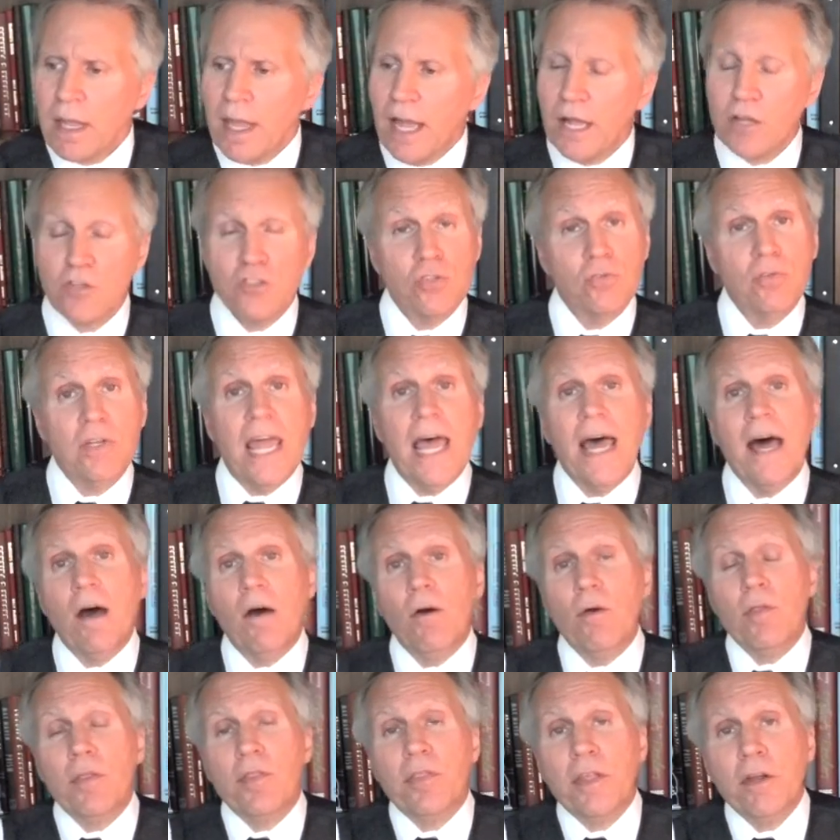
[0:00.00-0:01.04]
And so
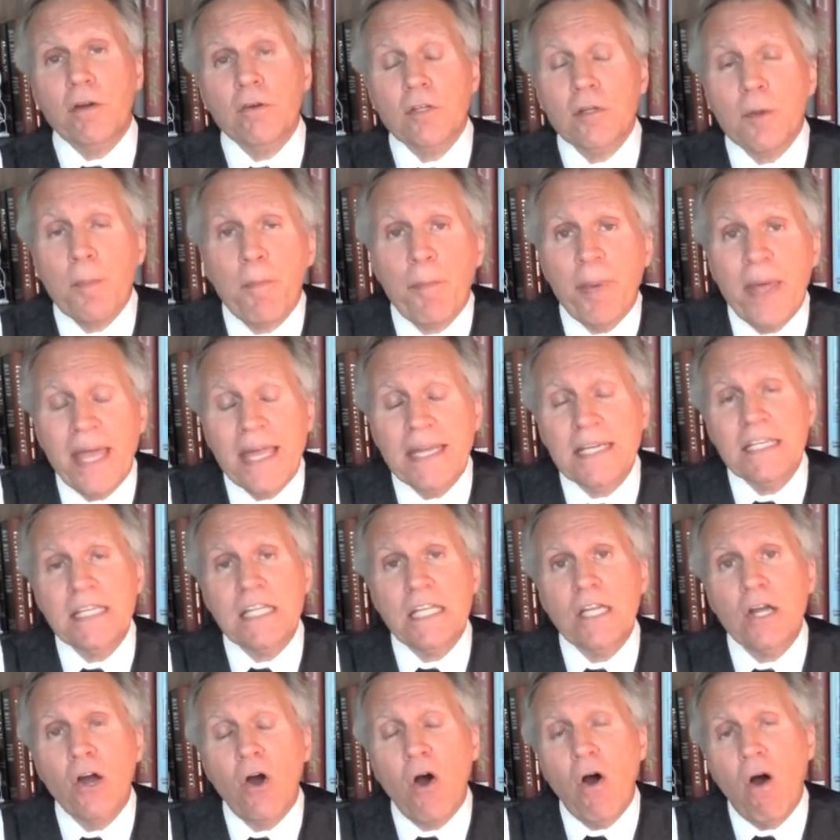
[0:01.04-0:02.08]
now they're
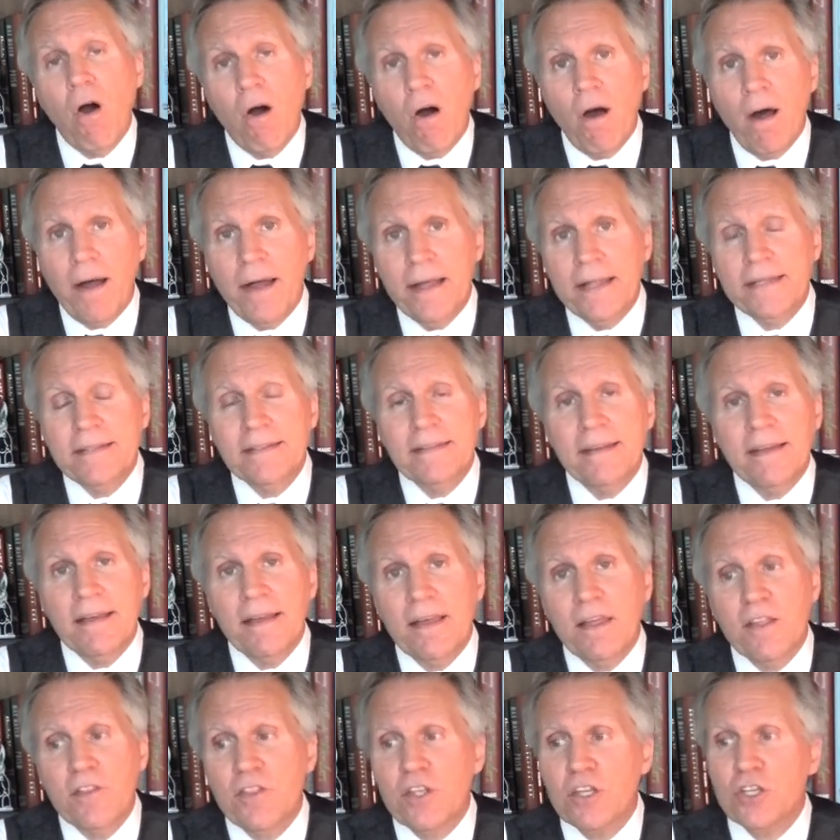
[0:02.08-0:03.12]
depending on
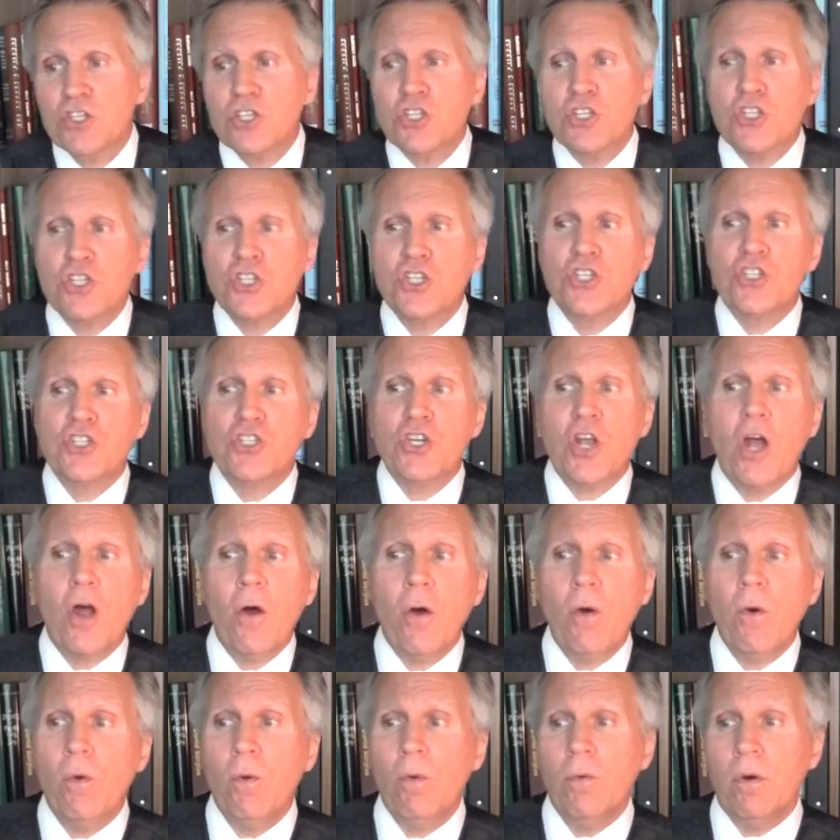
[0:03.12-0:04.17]
the
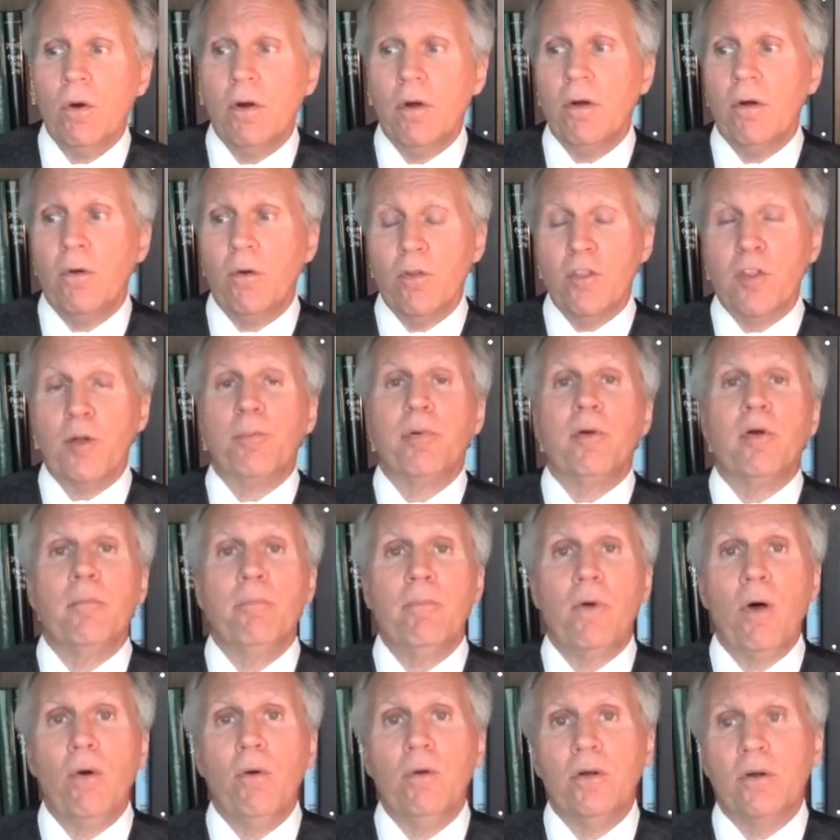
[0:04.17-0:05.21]
show or the
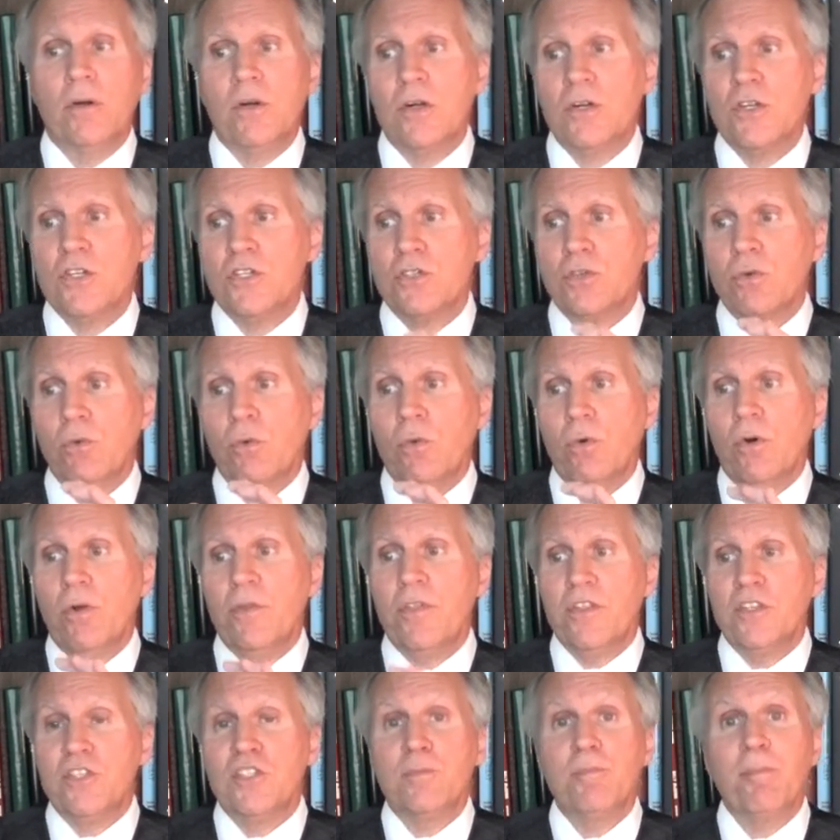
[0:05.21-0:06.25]
promoters or
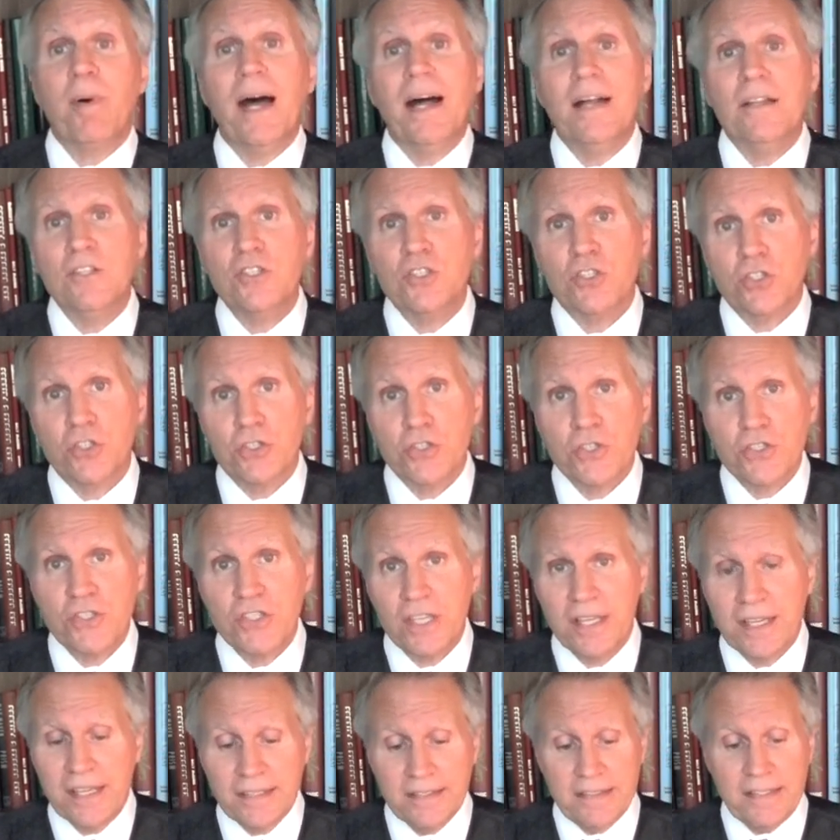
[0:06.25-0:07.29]
the
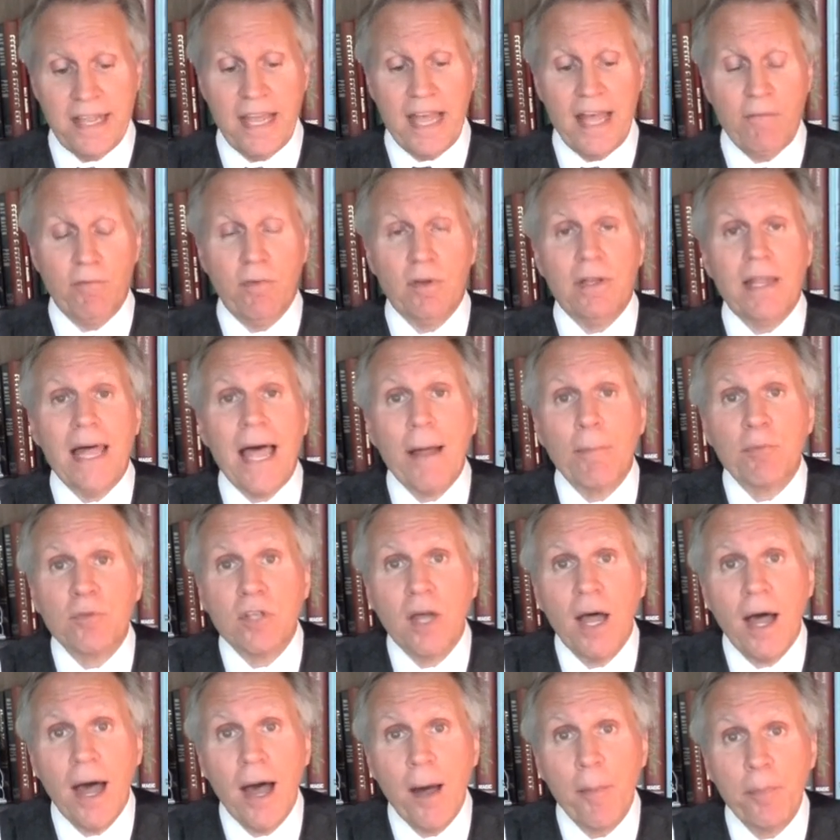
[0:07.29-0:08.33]
sponsors to have a
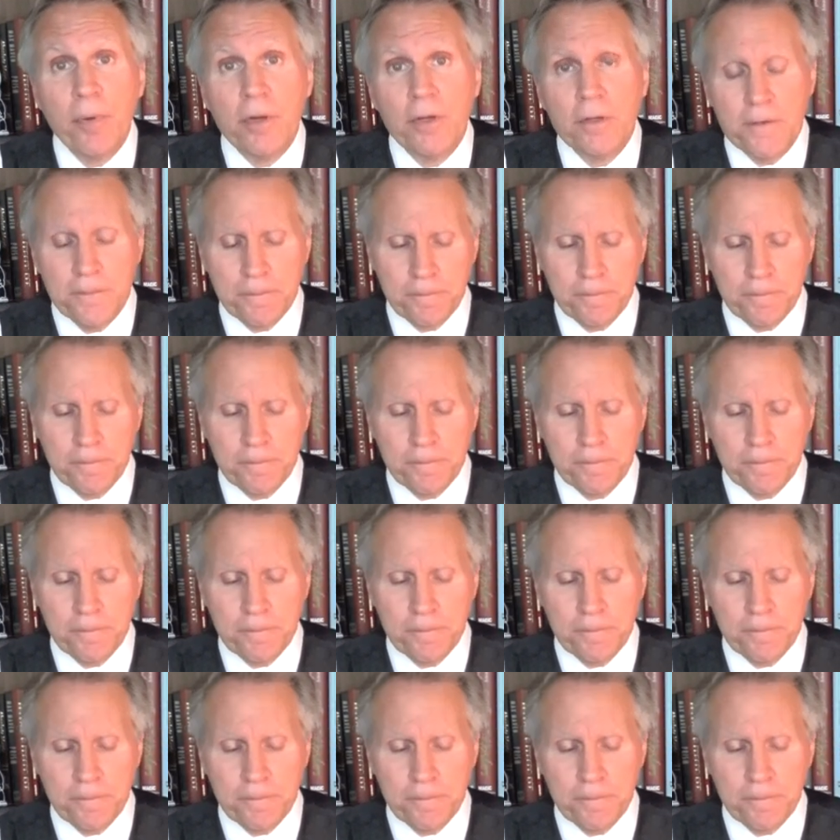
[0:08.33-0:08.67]
laptop,